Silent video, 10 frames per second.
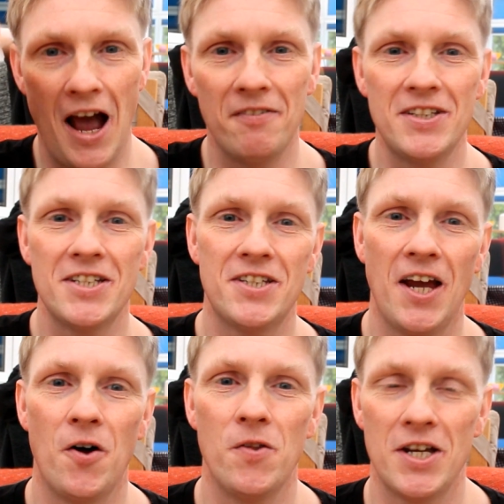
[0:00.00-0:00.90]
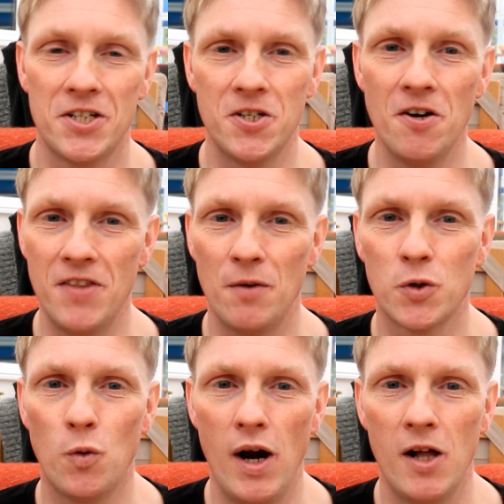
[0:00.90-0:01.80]
having to say all that stuff, that
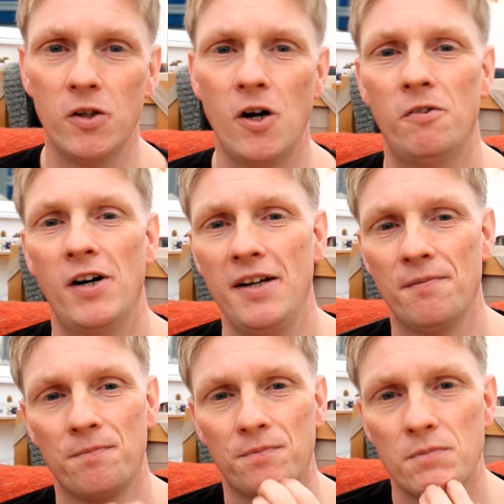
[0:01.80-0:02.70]
was quite a lot, right?